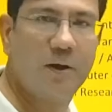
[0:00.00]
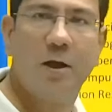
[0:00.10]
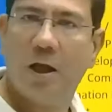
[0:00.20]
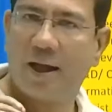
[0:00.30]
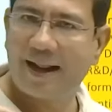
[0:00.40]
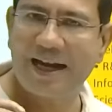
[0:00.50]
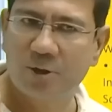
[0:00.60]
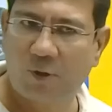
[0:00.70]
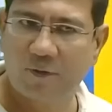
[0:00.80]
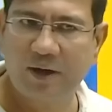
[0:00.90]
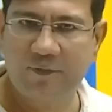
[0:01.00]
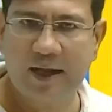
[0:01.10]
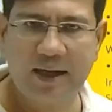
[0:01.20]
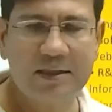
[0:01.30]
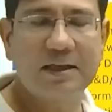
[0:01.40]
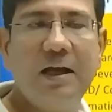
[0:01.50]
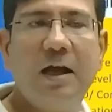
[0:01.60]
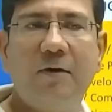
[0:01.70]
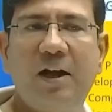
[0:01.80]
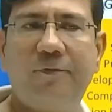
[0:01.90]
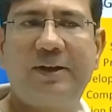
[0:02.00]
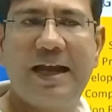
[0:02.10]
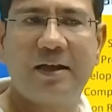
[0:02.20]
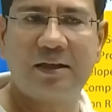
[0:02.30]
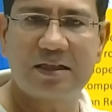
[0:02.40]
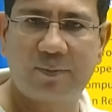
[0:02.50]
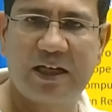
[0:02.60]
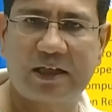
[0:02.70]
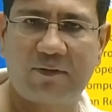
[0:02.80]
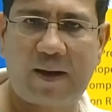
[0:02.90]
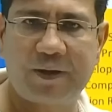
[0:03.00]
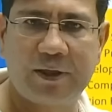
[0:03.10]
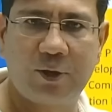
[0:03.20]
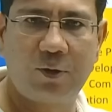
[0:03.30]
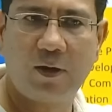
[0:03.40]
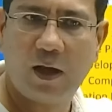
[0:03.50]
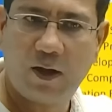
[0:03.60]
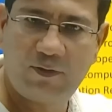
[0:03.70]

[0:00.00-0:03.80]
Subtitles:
forth. Right? So what we have done is, we have taken the subjective aptitude,